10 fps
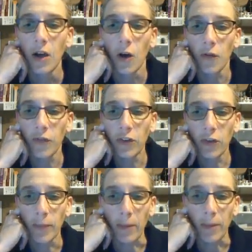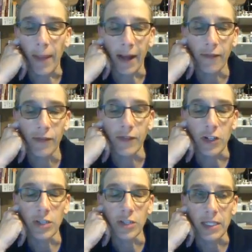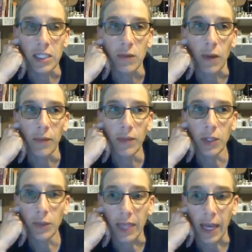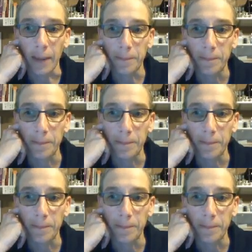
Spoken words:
hopefully you remember back from first semester what we would do with that.